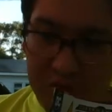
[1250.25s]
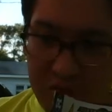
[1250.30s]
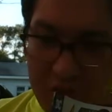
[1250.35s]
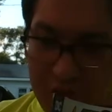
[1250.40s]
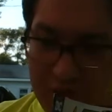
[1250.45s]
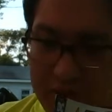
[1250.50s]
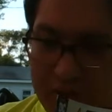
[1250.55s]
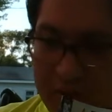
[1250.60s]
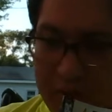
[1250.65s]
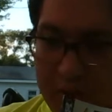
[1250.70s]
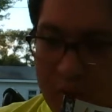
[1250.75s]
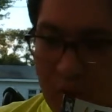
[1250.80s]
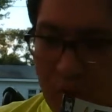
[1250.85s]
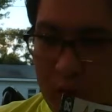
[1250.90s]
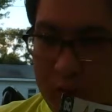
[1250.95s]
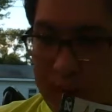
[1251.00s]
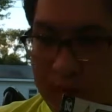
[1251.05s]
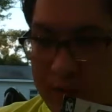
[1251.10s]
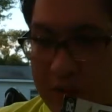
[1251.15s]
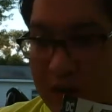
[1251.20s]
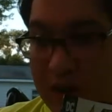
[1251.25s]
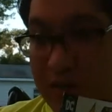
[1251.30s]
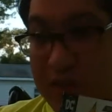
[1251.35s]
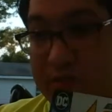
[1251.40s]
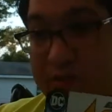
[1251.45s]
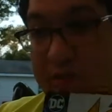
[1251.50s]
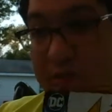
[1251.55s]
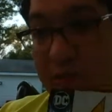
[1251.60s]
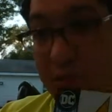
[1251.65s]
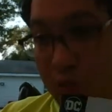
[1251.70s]
only
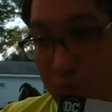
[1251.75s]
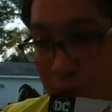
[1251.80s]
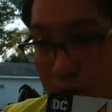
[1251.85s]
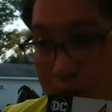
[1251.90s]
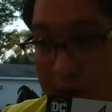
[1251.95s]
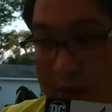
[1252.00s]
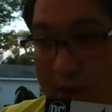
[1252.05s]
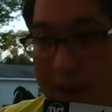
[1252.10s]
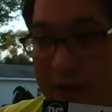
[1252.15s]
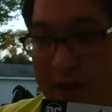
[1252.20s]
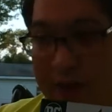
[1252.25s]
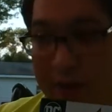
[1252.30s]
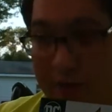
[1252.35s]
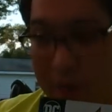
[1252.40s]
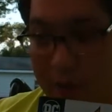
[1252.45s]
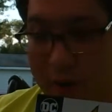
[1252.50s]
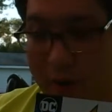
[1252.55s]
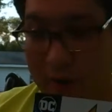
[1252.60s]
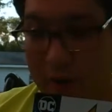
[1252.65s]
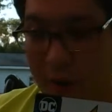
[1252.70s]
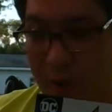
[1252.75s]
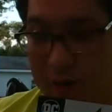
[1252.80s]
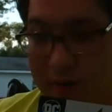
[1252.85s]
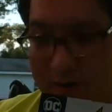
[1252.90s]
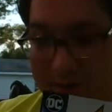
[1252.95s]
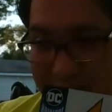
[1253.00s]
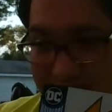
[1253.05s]
1003, and we know